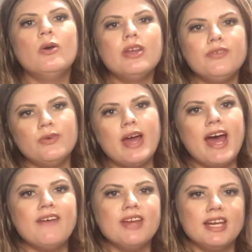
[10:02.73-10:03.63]
if you
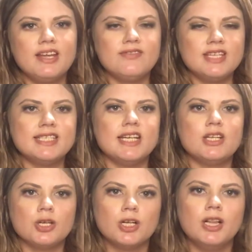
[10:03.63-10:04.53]
have any of these
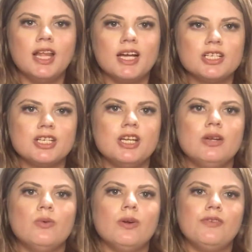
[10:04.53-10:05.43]
in your
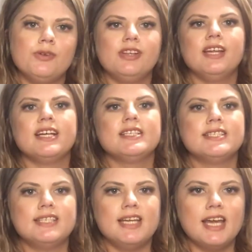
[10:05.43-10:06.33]
collection, or if you'd like to
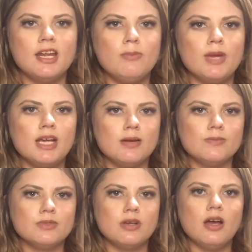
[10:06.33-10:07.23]
see any
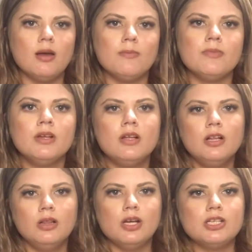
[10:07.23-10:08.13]
makeup
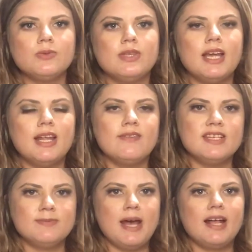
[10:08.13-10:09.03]
looks with any of
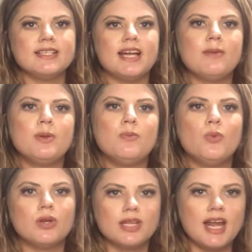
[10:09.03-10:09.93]
these palettes. I'd be
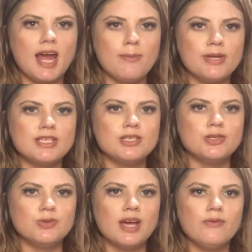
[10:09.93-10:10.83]
more than happy to
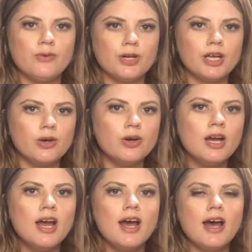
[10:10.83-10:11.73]
do that for you.
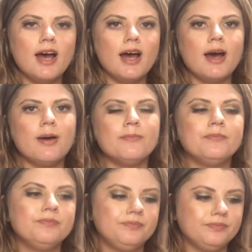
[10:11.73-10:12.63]

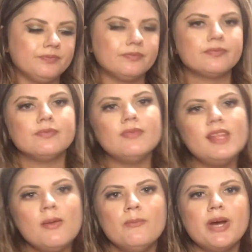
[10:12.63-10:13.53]

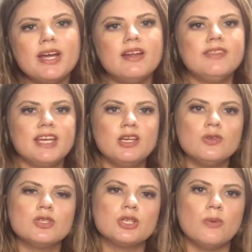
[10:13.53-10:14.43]
But thank
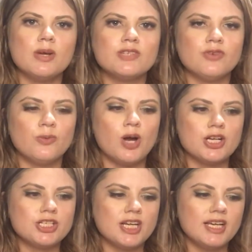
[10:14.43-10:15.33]
you so much for
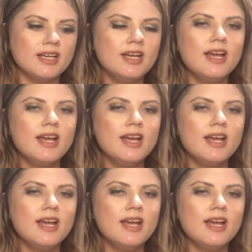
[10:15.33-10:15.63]
watching.